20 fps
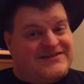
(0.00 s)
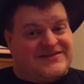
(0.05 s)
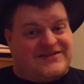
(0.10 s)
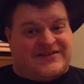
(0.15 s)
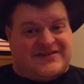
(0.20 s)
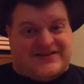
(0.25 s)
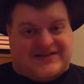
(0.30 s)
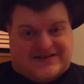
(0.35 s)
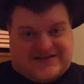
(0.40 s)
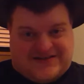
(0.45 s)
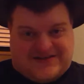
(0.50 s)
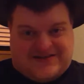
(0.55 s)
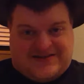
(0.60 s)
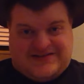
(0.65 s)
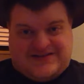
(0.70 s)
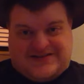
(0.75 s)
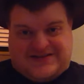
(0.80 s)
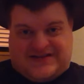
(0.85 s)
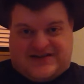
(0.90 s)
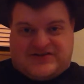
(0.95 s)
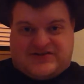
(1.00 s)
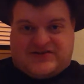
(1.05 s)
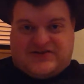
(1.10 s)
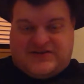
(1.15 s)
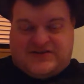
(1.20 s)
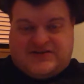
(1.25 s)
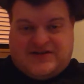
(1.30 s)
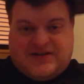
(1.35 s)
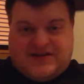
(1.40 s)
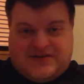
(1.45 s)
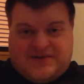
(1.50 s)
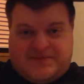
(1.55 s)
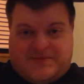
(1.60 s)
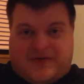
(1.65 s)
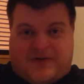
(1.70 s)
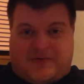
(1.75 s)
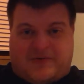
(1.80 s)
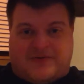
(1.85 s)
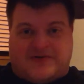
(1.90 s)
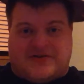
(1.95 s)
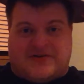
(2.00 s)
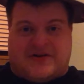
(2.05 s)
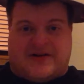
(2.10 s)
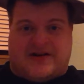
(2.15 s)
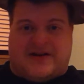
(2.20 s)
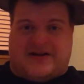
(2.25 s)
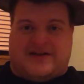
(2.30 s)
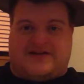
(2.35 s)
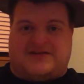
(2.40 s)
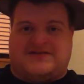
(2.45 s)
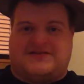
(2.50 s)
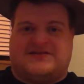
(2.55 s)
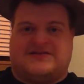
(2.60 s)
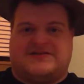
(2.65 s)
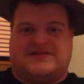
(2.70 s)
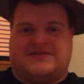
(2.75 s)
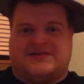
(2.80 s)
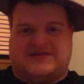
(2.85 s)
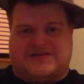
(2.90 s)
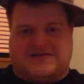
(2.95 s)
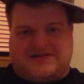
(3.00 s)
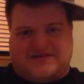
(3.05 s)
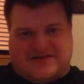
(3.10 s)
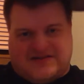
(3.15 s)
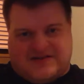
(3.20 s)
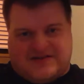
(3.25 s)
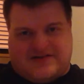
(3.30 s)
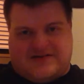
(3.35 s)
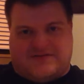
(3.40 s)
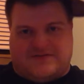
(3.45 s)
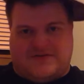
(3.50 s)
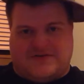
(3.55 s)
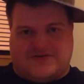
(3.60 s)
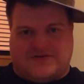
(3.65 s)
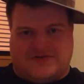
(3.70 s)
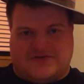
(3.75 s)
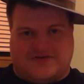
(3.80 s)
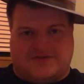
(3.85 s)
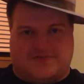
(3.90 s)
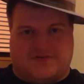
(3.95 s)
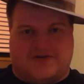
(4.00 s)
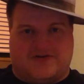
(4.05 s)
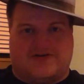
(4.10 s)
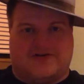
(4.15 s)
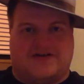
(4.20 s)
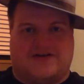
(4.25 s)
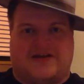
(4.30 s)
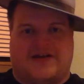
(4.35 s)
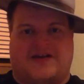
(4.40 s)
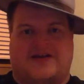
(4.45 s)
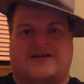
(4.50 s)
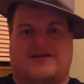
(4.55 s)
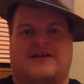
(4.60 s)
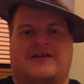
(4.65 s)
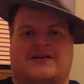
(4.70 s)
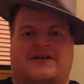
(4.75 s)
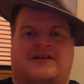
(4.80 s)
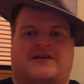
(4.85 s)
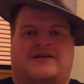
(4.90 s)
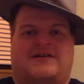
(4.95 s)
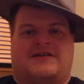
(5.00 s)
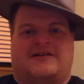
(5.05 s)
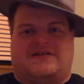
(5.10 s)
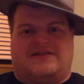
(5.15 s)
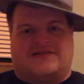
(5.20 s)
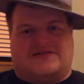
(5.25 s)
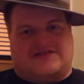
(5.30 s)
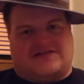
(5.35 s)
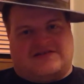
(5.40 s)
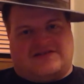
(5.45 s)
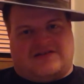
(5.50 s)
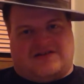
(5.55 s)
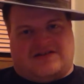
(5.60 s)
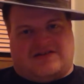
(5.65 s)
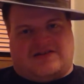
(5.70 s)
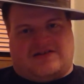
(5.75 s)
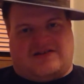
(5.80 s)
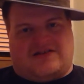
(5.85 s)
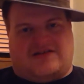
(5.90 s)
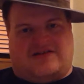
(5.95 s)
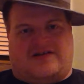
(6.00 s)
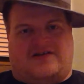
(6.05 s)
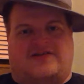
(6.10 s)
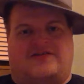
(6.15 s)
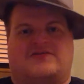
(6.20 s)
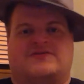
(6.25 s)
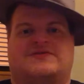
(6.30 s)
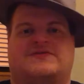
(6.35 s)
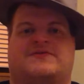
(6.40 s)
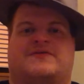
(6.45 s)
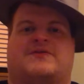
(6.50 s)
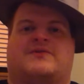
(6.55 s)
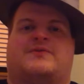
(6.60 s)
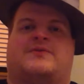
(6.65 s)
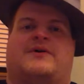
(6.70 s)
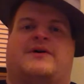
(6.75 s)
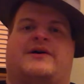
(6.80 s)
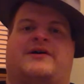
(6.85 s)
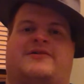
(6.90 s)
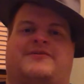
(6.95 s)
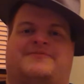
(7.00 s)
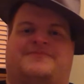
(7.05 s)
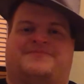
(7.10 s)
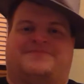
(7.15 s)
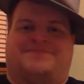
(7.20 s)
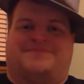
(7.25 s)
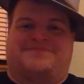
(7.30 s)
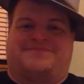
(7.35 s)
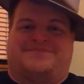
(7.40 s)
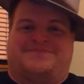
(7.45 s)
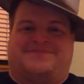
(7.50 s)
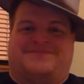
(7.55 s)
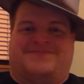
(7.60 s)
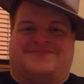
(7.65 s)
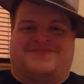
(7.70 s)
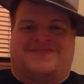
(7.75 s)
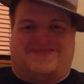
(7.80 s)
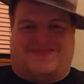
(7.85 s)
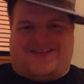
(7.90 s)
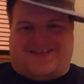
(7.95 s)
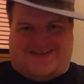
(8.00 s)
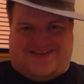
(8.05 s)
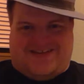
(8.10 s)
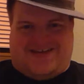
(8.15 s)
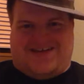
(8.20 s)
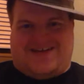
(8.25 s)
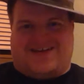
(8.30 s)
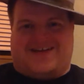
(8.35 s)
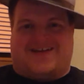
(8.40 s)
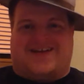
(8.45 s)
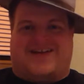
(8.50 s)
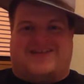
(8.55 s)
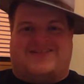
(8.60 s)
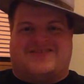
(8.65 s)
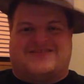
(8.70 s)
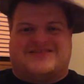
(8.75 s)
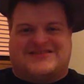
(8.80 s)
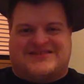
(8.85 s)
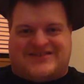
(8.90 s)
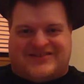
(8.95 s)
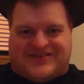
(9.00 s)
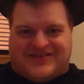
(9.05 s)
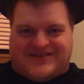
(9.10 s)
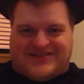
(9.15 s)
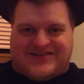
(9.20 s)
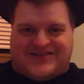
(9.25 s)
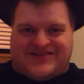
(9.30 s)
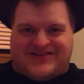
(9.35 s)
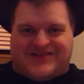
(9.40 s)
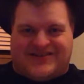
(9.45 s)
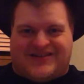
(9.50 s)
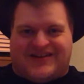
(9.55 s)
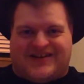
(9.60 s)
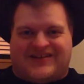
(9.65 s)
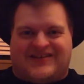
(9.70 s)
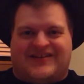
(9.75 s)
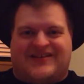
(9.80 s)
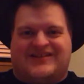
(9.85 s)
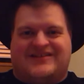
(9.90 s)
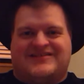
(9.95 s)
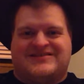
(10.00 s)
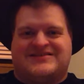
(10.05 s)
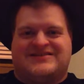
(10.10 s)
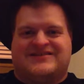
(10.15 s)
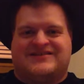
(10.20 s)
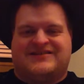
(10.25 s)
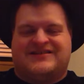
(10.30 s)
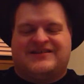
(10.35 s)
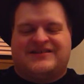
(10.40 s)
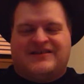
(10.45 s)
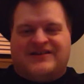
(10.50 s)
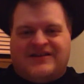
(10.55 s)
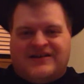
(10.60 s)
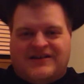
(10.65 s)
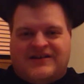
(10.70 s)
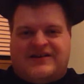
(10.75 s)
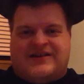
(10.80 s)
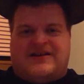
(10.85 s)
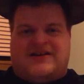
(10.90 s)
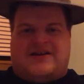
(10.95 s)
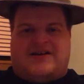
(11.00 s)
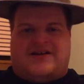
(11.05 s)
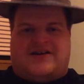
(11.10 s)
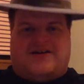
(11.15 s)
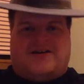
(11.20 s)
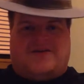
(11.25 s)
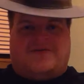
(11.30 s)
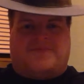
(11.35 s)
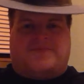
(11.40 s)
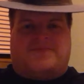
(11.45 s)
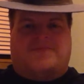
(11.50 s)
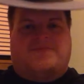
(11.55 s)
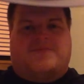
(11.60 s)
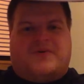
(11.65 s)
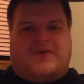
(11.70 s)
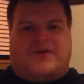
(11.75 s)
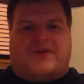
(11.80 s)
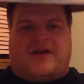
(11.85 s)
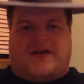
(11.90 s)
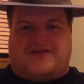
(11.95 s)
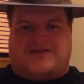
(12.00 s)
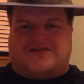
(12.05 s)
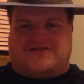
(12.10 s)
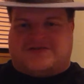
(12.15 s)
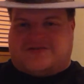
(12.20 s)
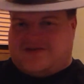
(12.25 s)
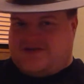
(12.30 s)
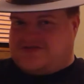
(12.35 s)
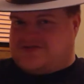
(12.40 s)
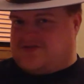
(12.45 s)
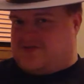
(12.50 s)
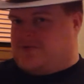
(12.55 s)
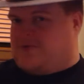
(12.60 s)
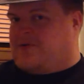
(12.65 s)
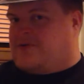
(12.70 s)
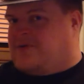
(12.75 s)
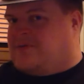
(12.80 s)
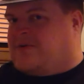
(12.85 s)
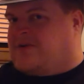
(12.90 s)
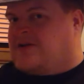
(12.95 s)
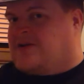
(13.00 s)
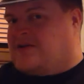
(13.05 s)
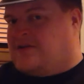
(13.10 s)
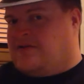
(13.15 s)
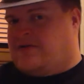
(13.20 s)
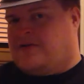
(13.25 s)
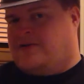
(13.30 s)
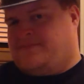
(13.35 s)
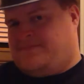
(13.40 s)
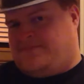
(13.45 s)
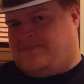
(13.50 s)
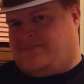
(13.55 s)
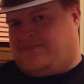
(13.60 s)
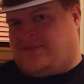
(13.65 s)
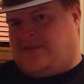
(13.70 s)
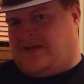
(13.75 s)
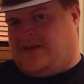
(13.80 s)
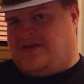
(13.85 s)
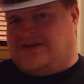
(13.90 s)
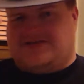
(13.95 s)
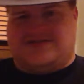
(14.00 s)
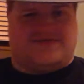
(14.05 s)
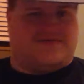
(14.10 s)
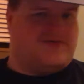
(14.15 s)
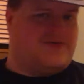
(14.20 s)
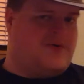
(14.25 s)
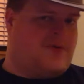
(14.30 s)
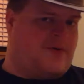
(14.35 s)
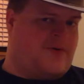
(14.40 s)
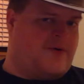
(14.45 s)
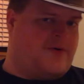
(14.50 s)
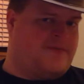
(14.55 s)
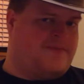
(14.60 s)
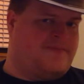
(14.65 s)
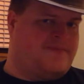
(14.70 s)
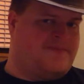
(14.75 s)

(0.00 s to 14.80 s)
So this, this is actually my winter hat, and since it's uh, officially spring today, this isn't going to get a lot of use for a while. Yeah, it looks silly tilted like that, doesn't it? Um, but I just, I sort of wanted to make it clear, it is a fedora.